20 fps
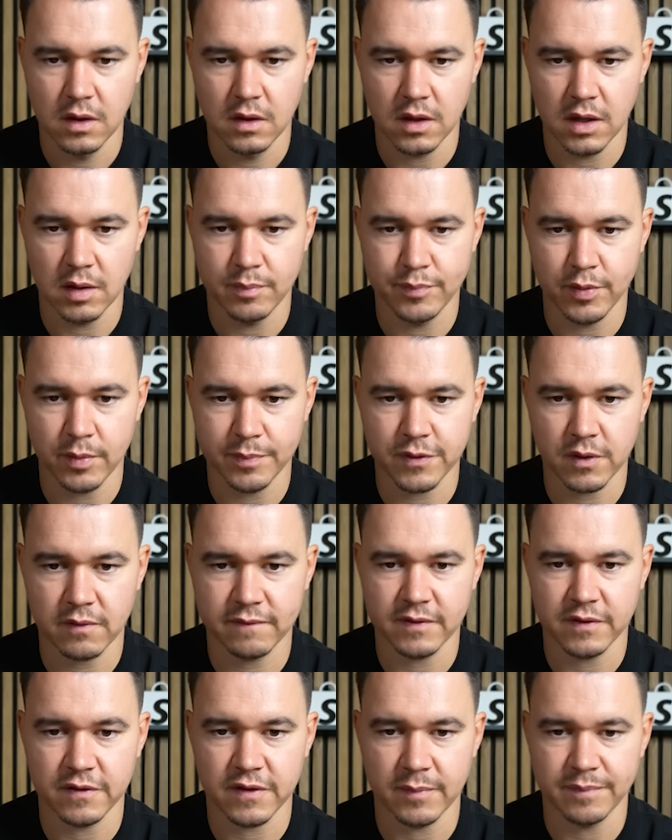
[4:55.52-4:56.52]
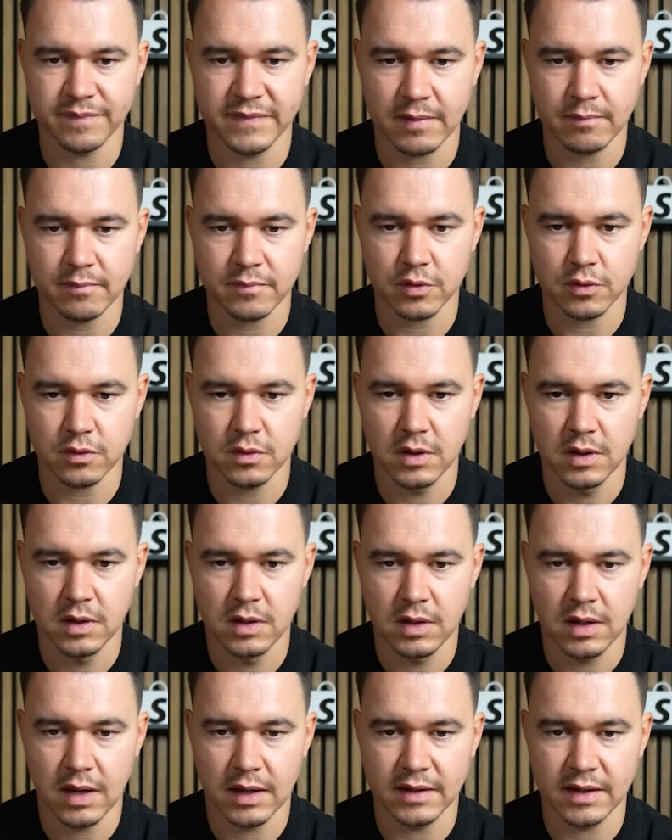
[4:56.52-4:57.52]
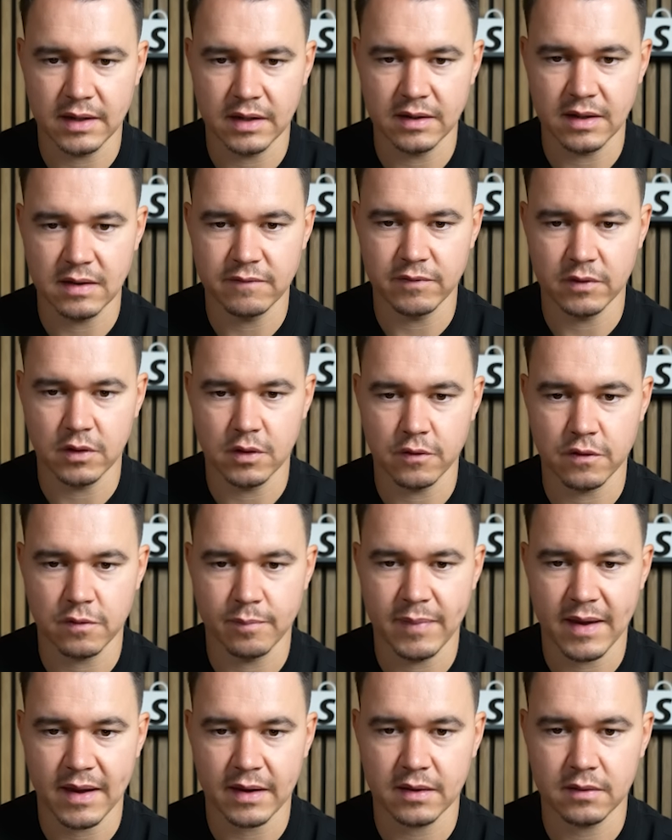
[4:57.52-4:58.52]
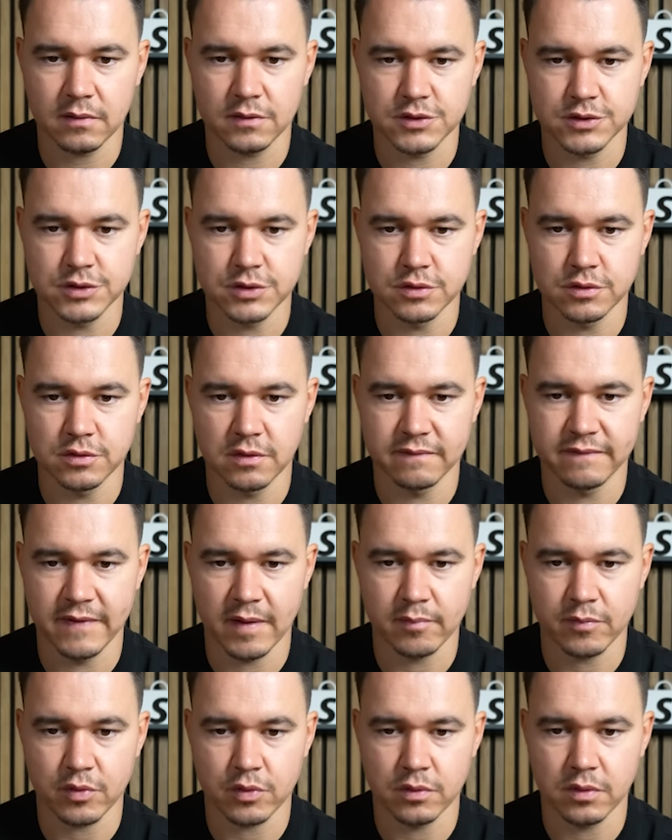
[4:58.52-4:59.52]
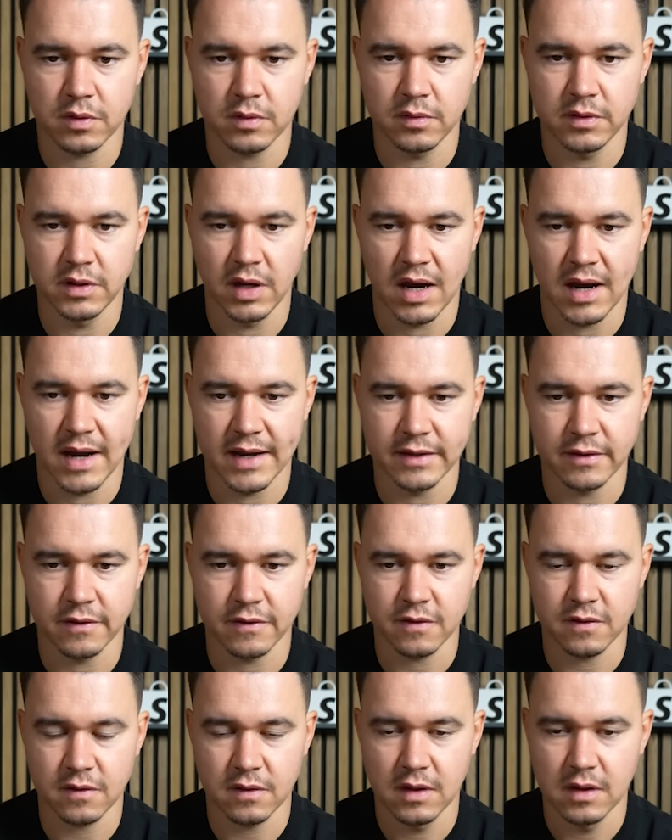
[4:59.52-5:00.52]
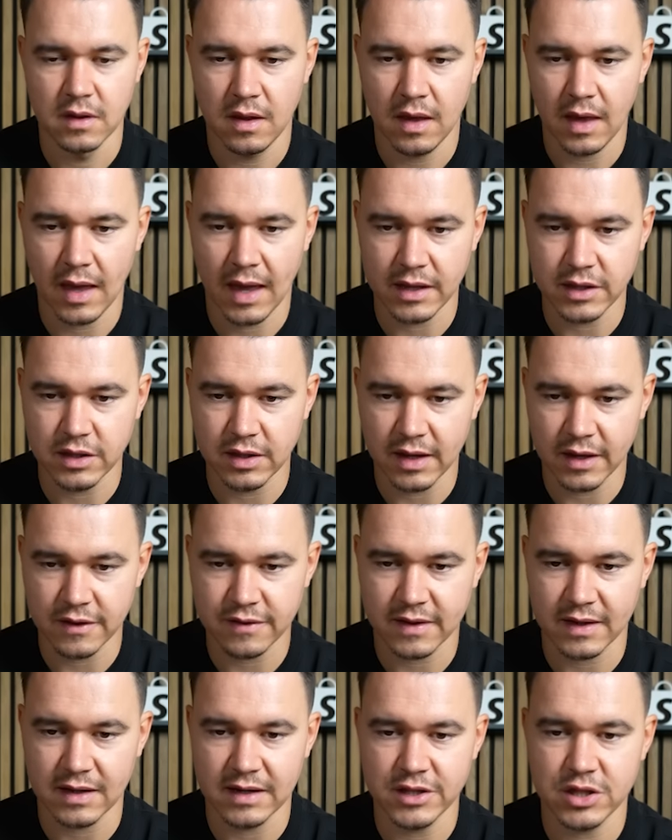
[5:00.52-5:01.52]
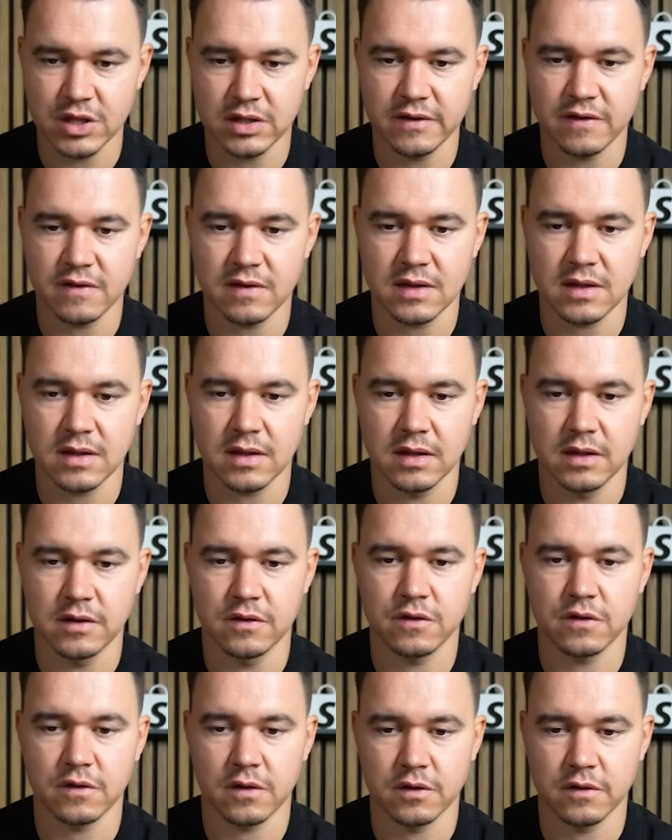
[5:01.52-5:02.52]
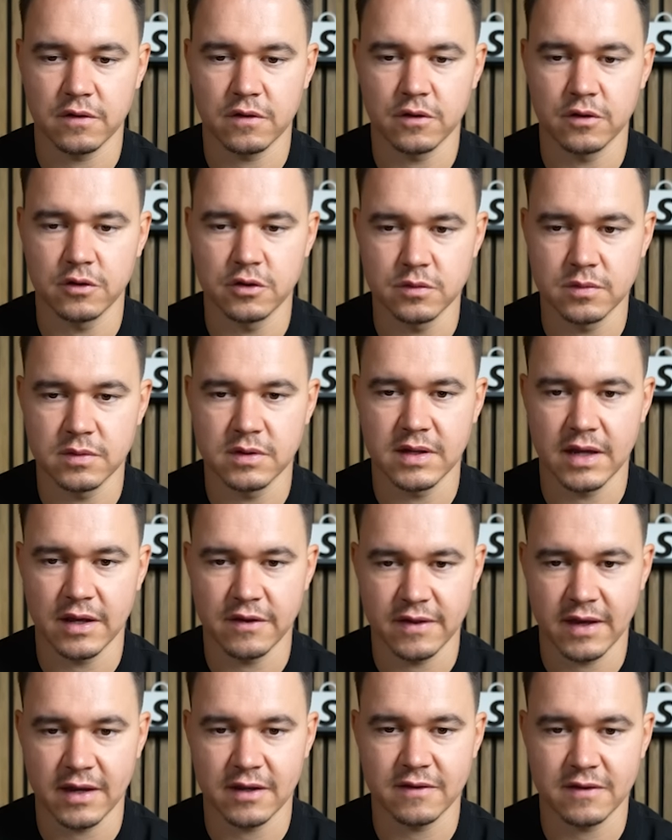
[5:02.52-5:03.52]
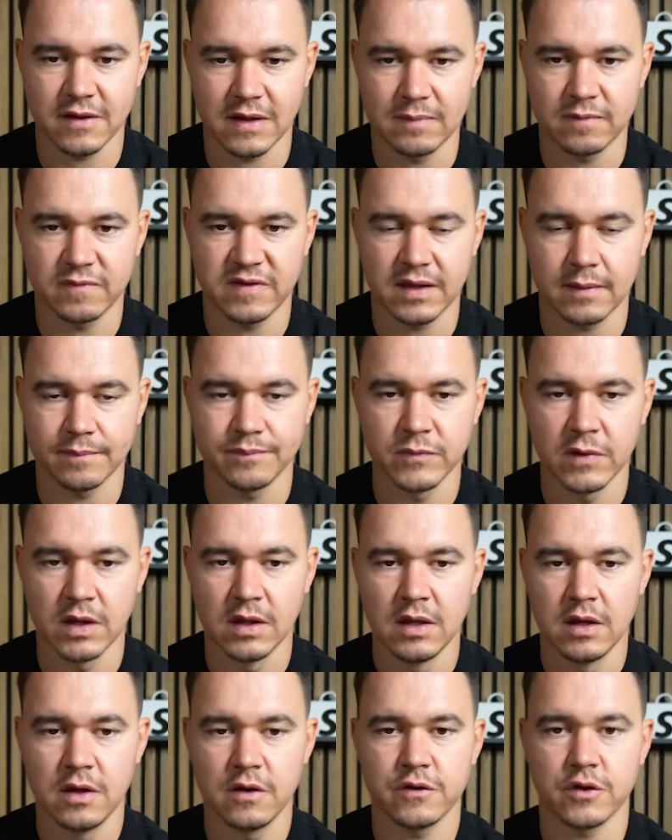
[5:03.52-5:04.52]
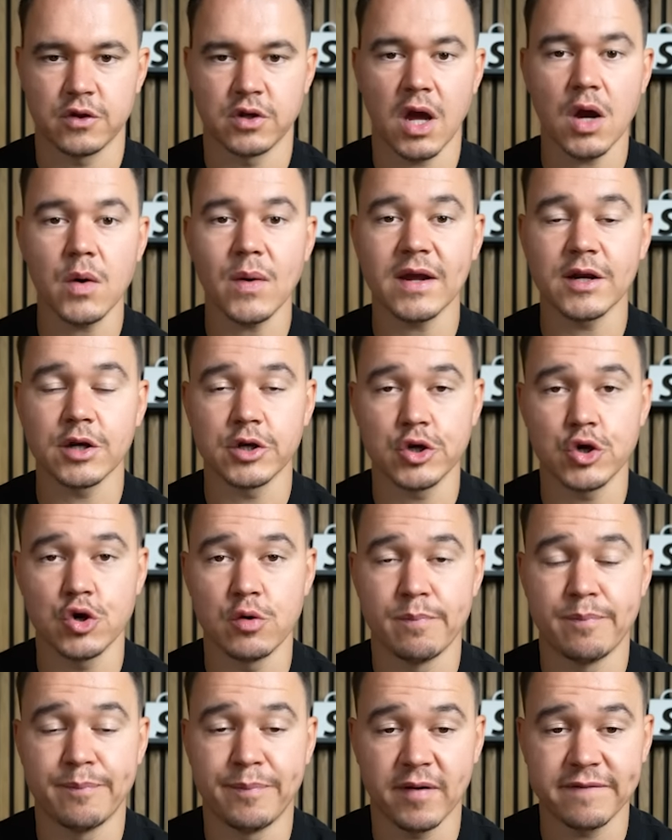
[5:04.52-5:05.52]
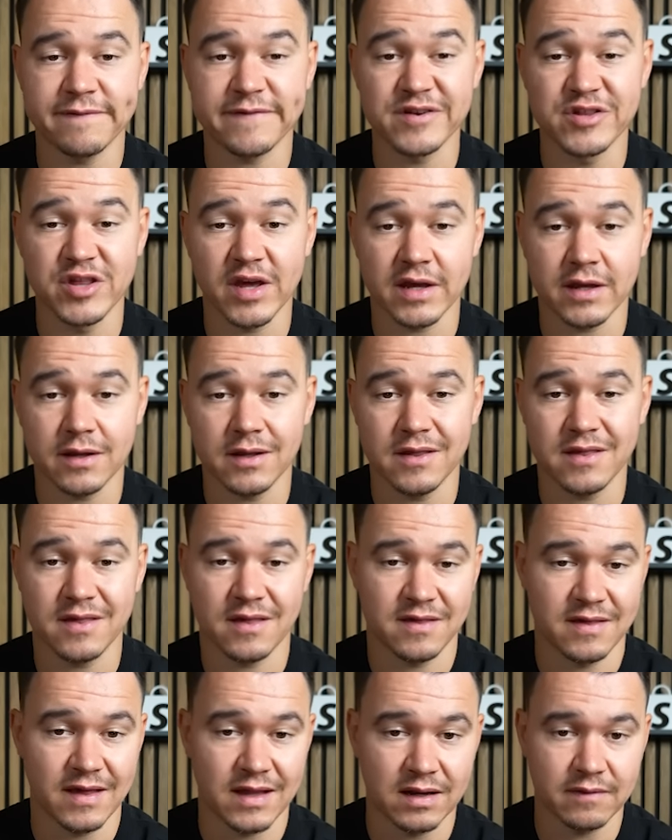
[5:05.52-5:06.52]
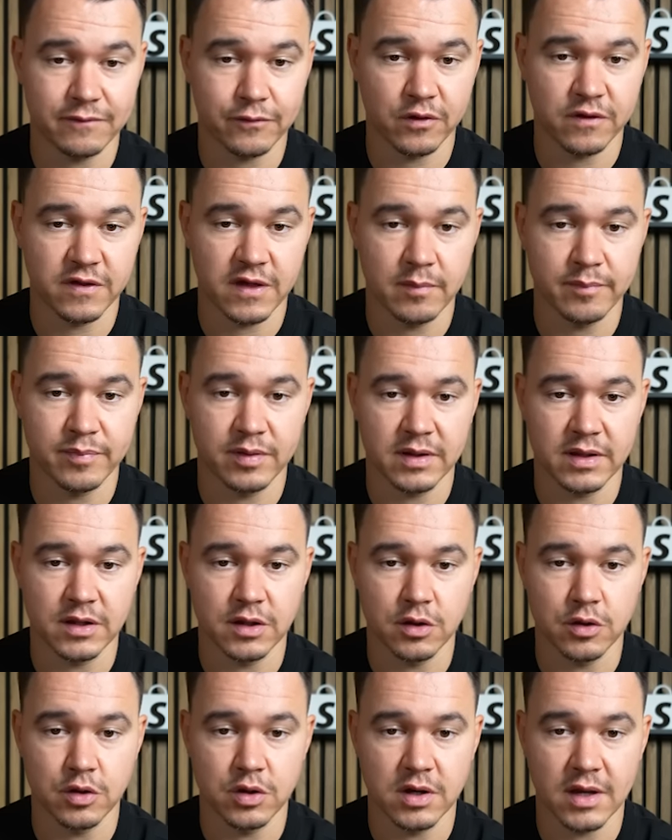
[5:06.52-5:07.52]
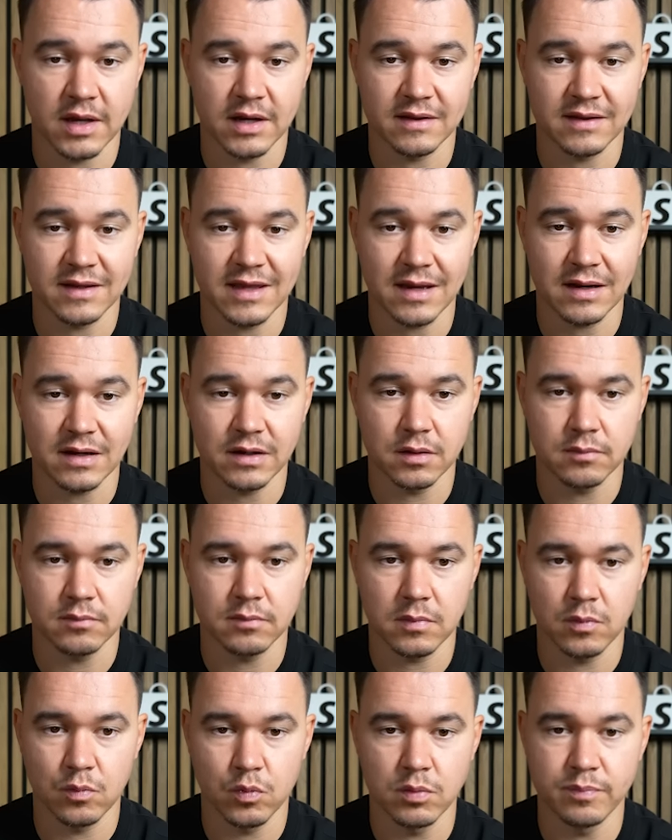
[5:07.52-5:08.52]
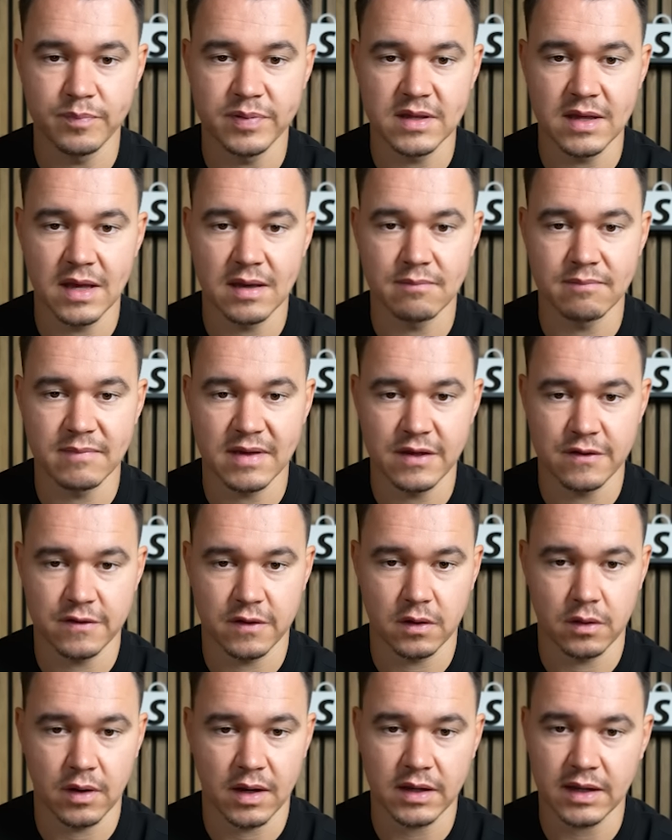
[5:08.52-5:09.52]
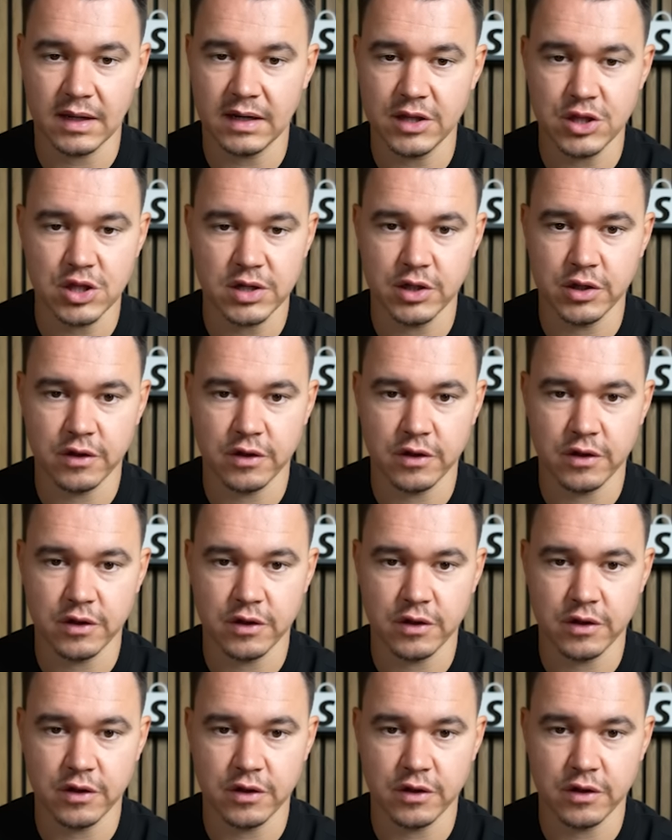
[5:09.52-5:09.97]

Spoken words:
it pops off in September, And then it even goes back to November, the highest. And you guys can literally see it starts to do the exact same thing. So now I know puffer jackets selling, for example, in the United Kingdom would be amazing. I can literally